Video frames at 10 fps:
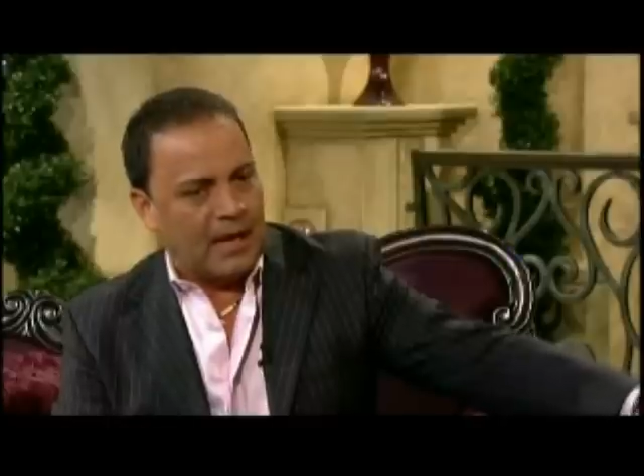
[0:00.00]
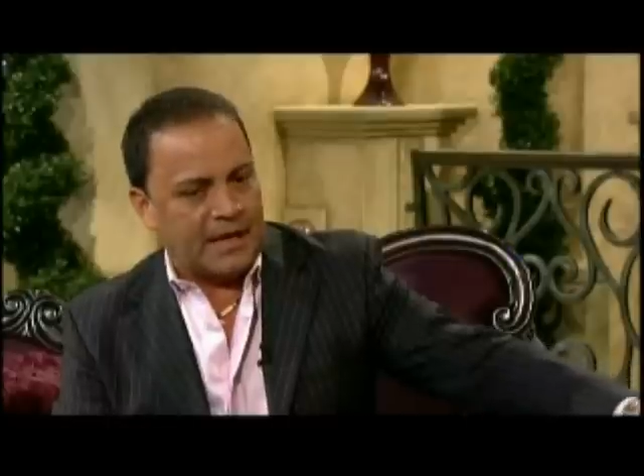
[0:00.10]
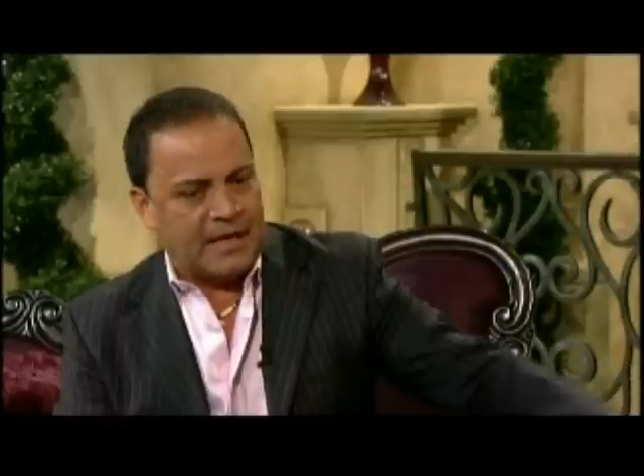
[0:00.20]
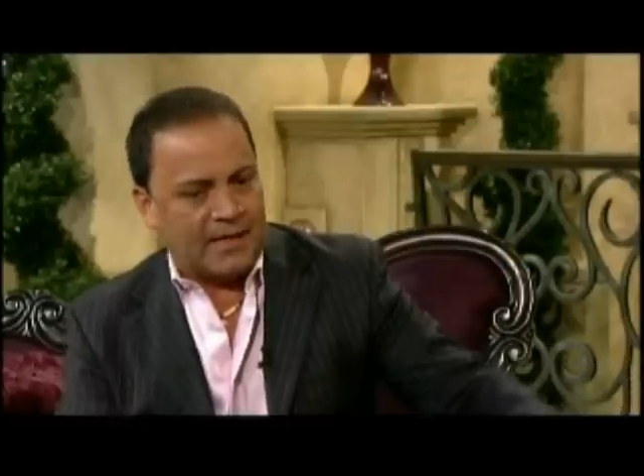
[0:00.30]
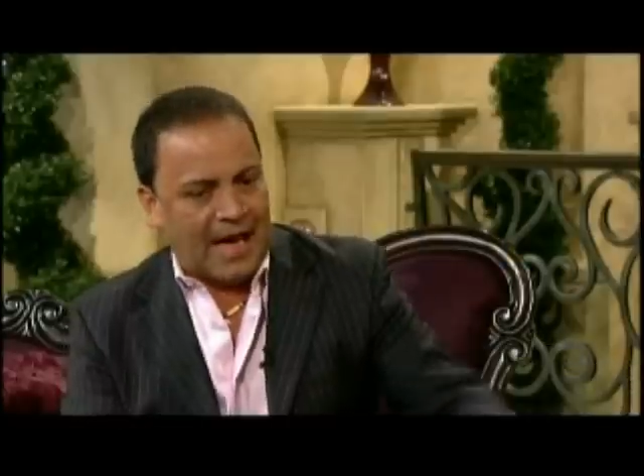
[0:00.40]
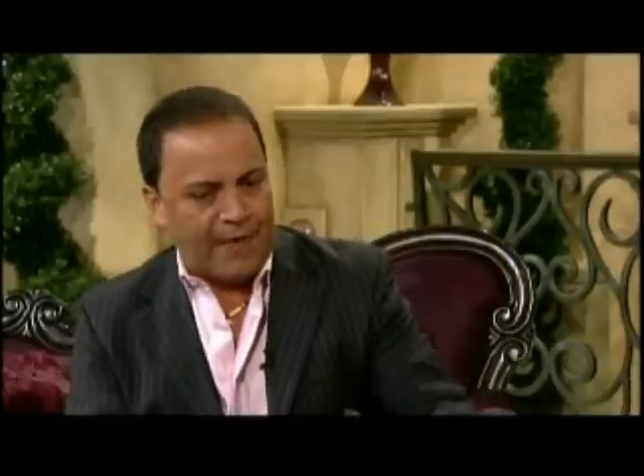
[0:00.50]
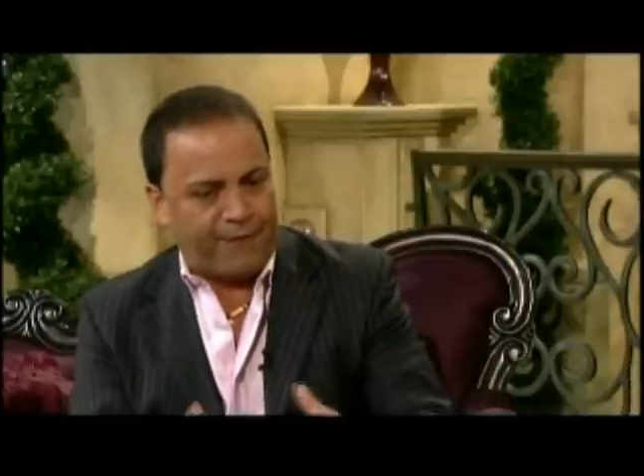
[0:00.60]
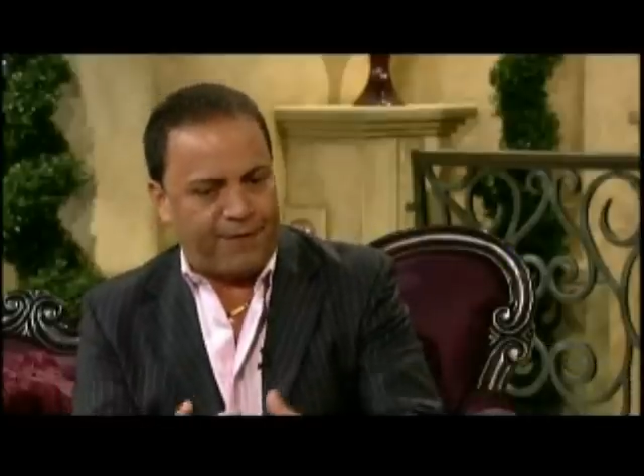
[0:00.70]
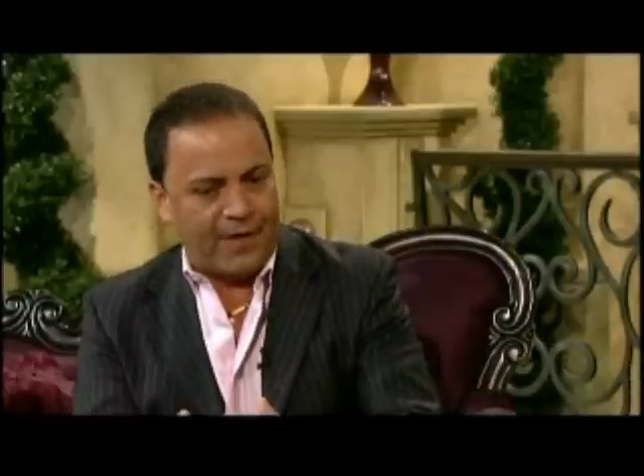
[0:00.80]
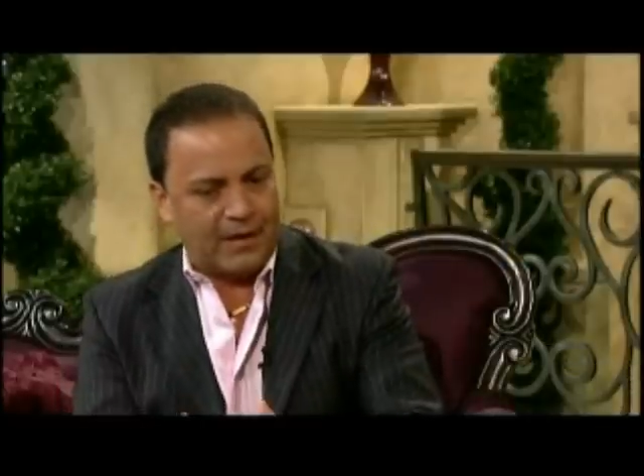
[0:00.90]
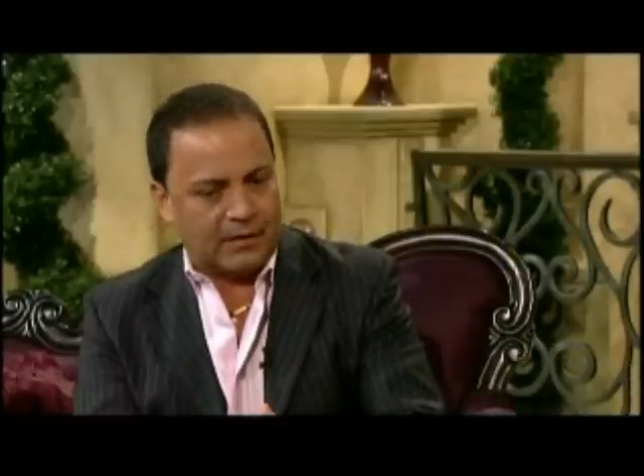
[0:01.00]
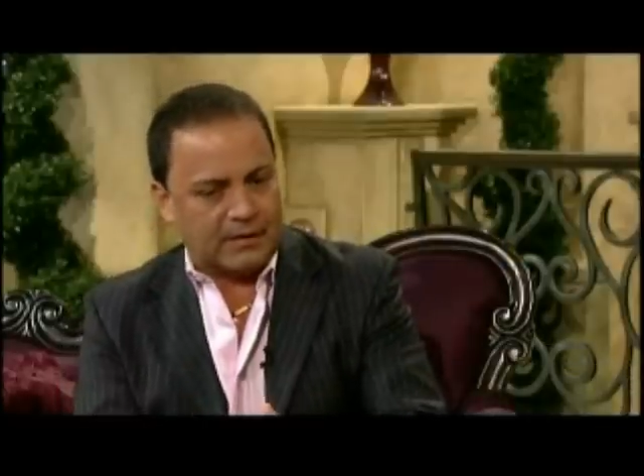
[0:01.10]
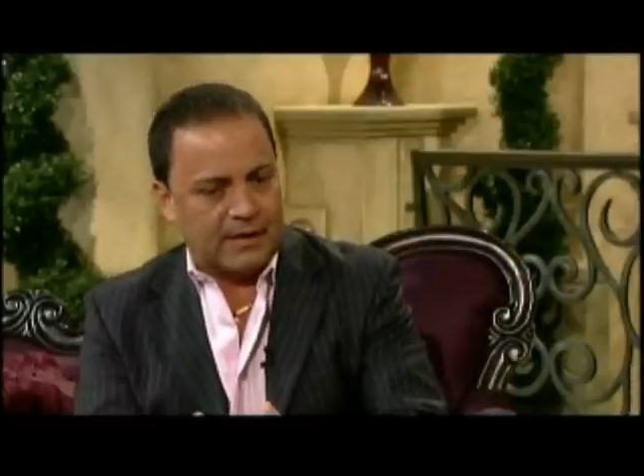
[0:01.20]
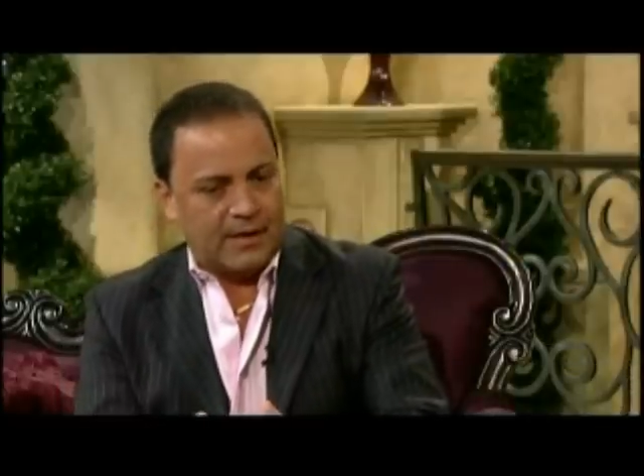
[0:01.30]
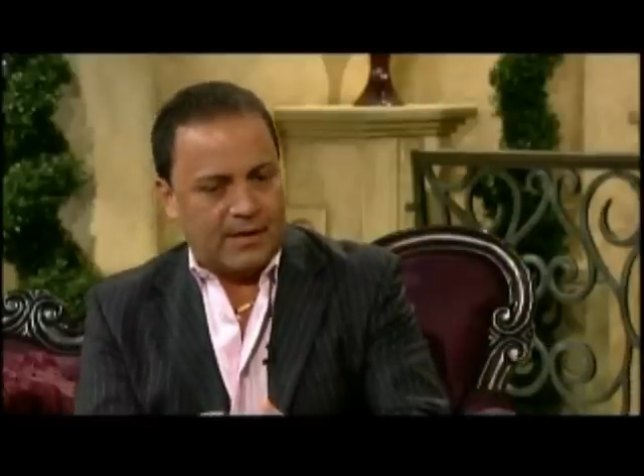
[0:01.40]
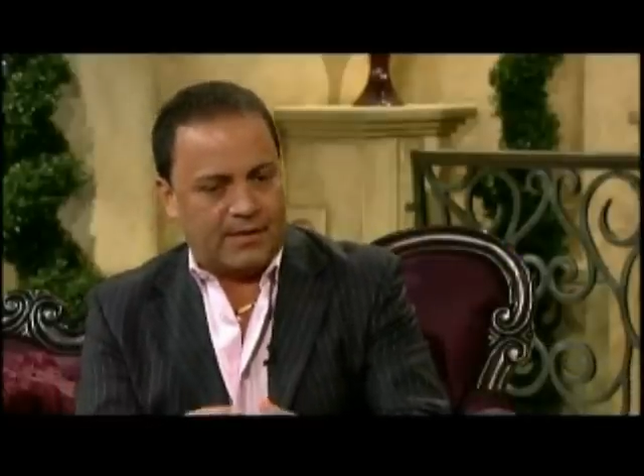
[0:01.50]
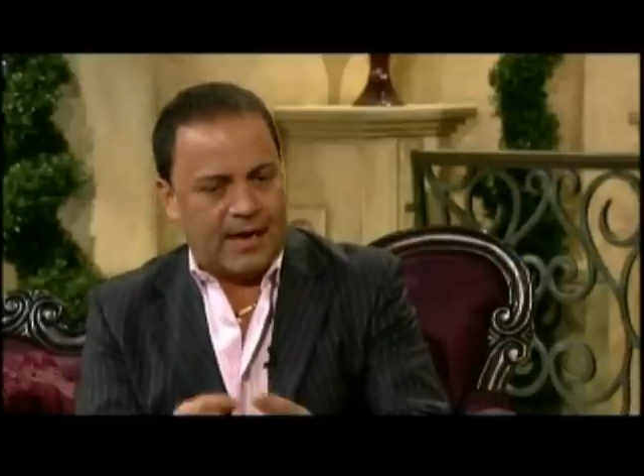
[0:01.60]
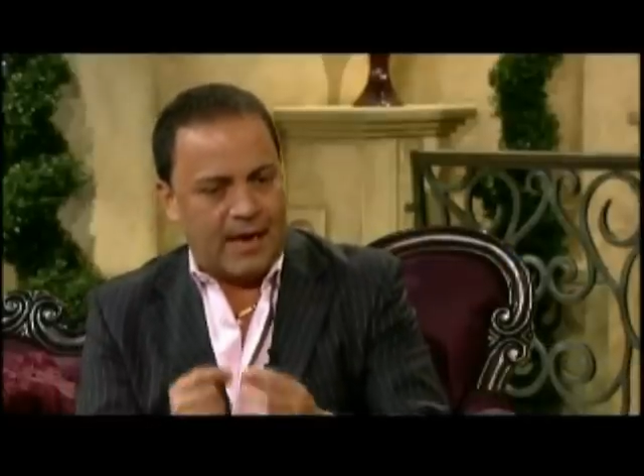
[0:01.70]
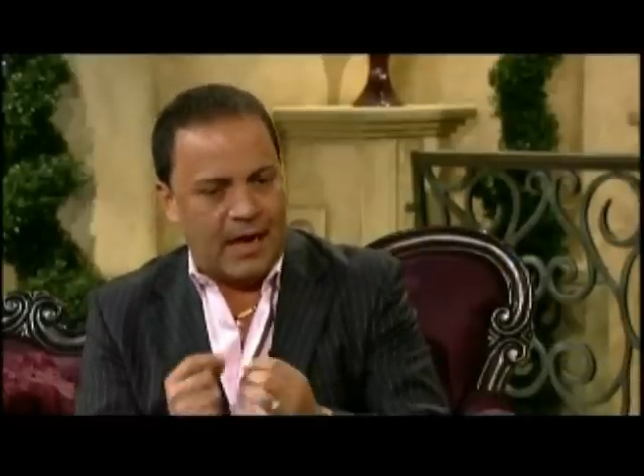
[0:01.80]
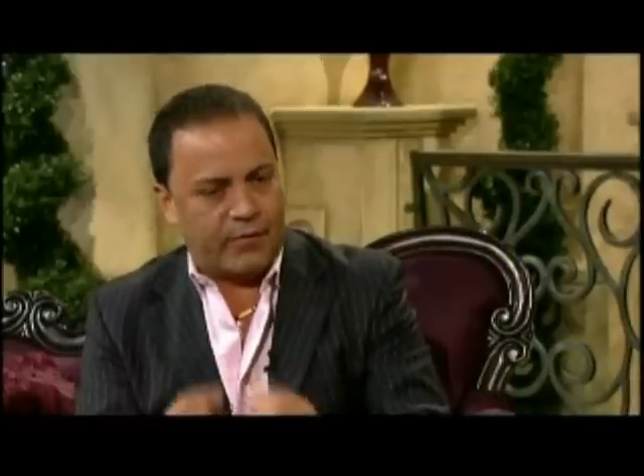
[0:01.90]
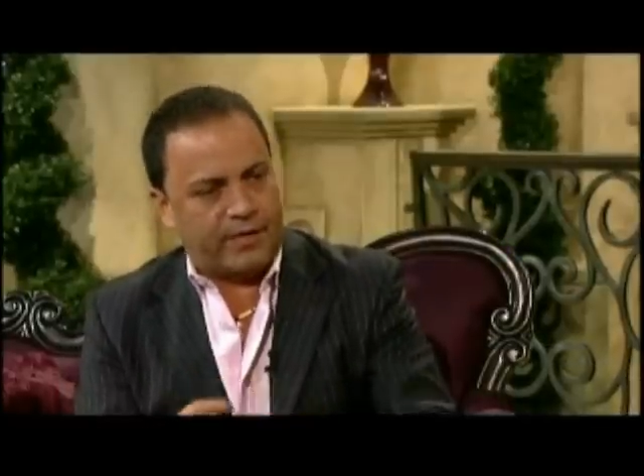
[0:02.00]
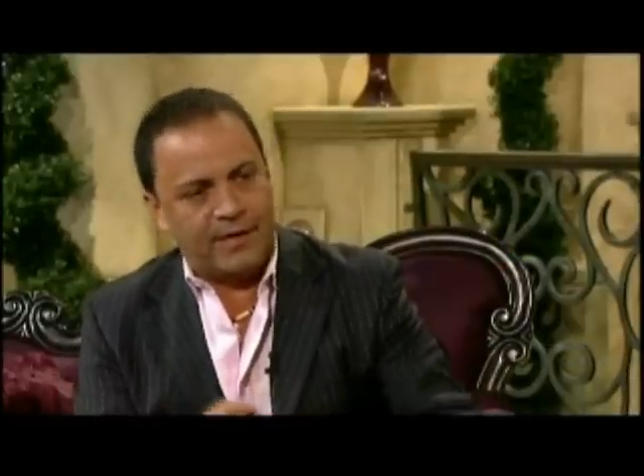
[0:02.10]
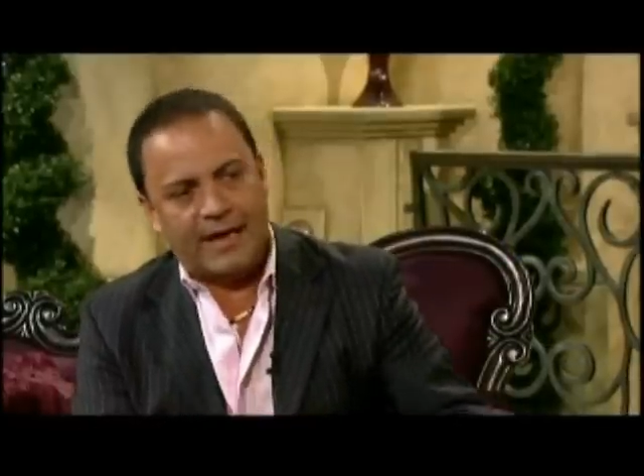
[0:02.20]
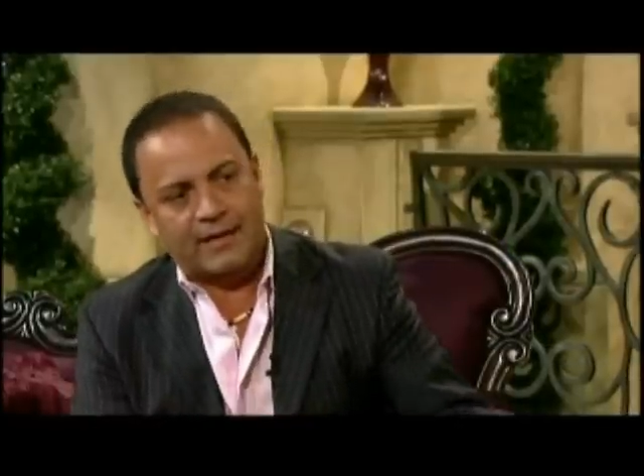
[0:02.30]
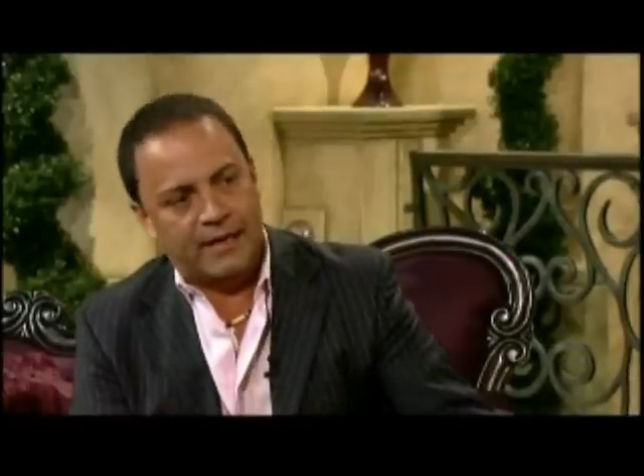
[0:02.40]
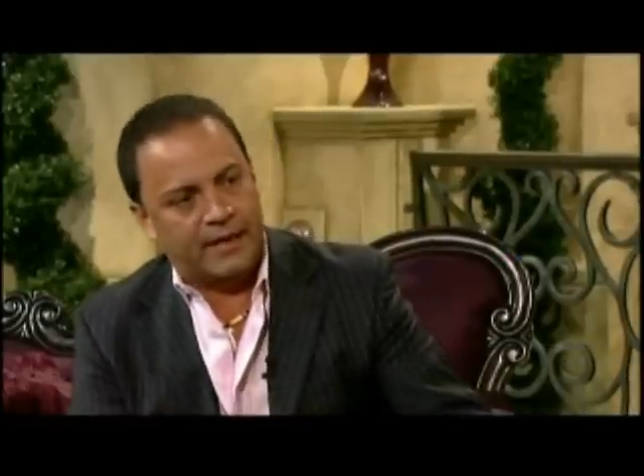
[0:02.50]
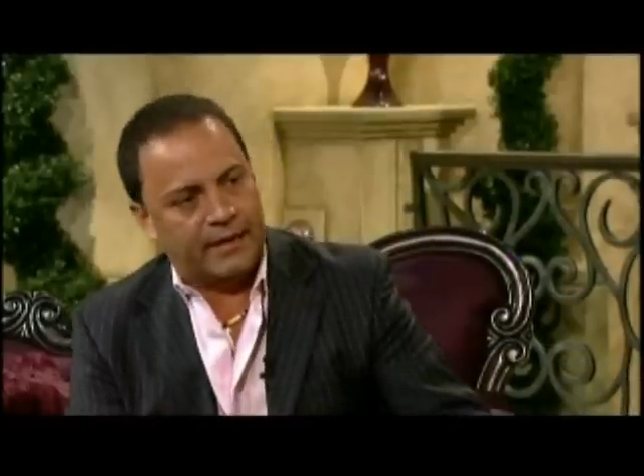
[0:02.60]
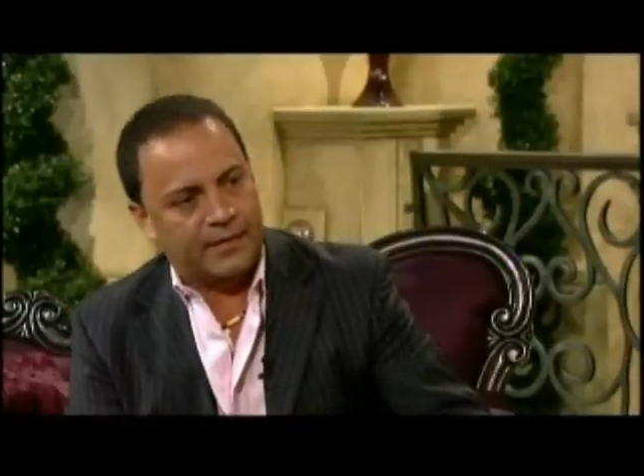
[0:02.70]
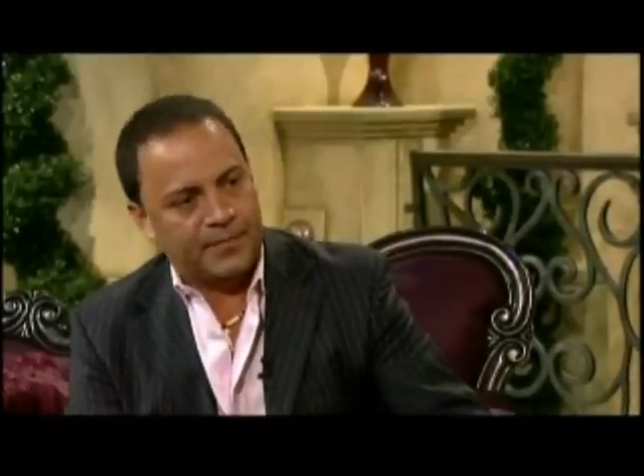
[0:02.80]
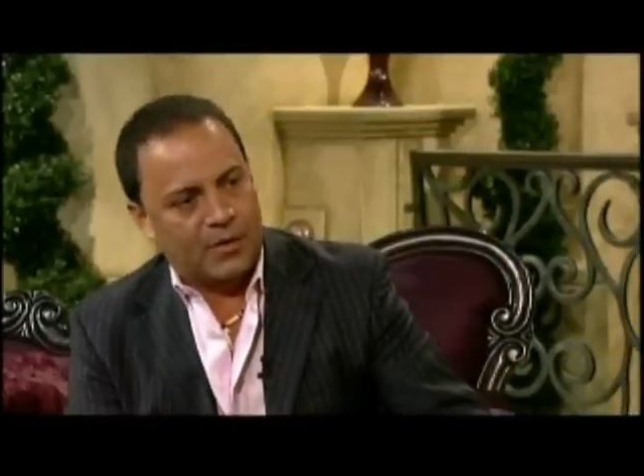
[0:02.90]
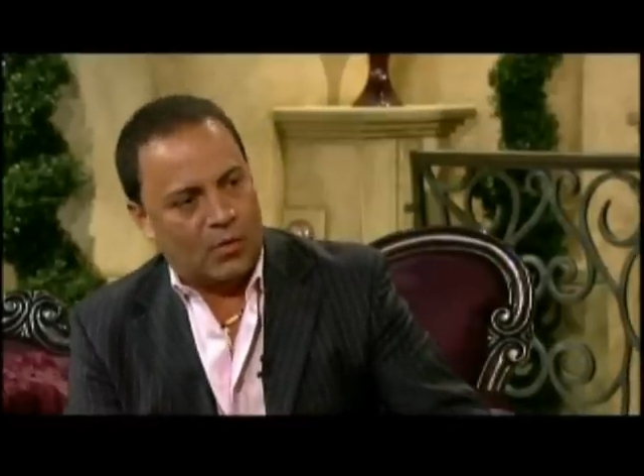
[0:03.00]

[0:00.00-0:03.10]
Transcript: And yet I felt that everything I did